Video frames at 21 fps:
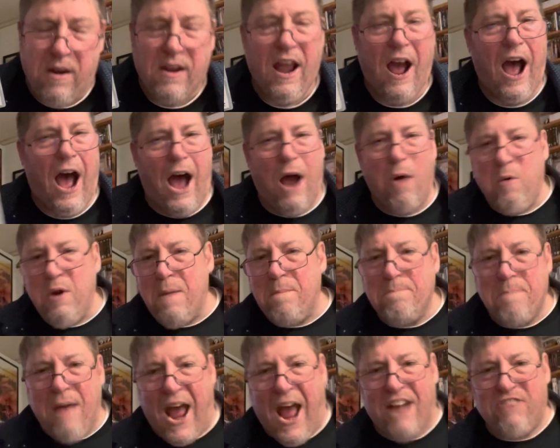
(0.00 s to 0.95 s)
Now, I would
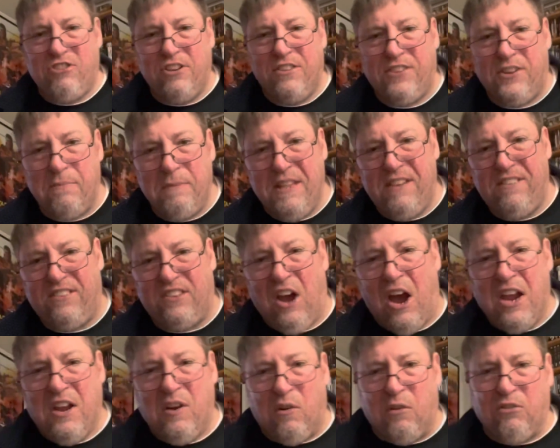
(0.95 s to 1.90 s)
imagine some of these
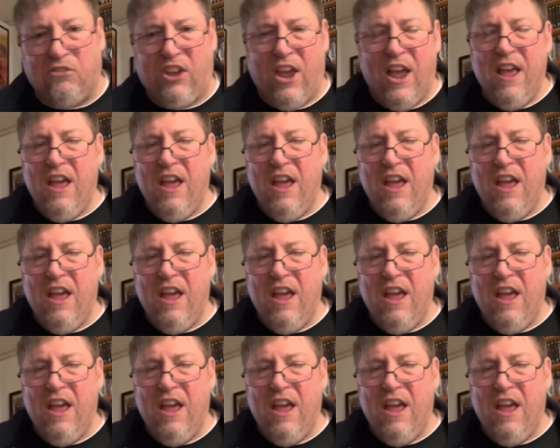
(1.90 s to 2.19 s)
titles